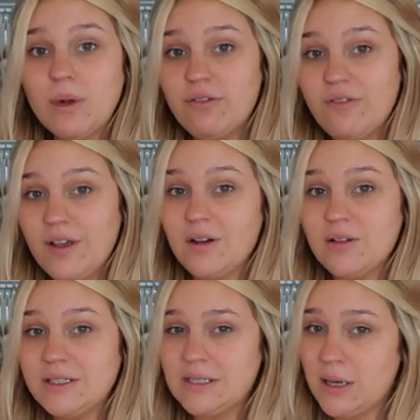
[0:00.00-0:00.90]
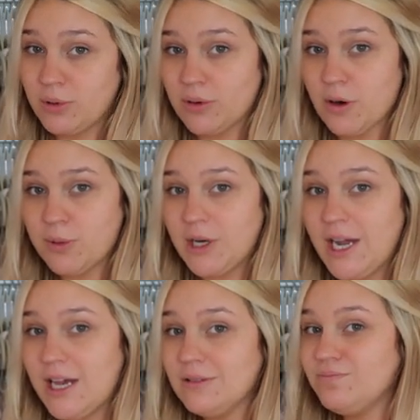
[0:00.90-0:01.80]
we feel is
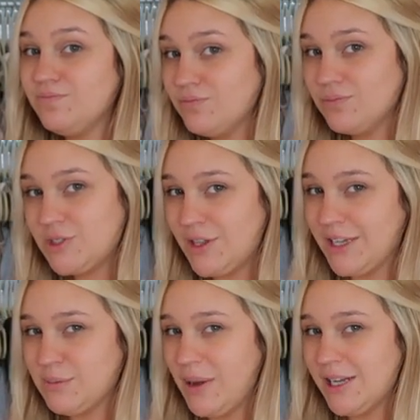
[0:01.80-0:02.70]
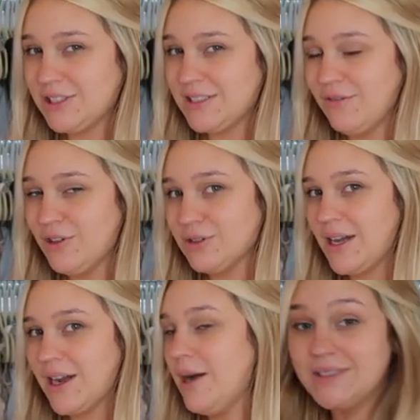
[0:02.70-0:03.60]
appropriate. So that's why I just have those hung up.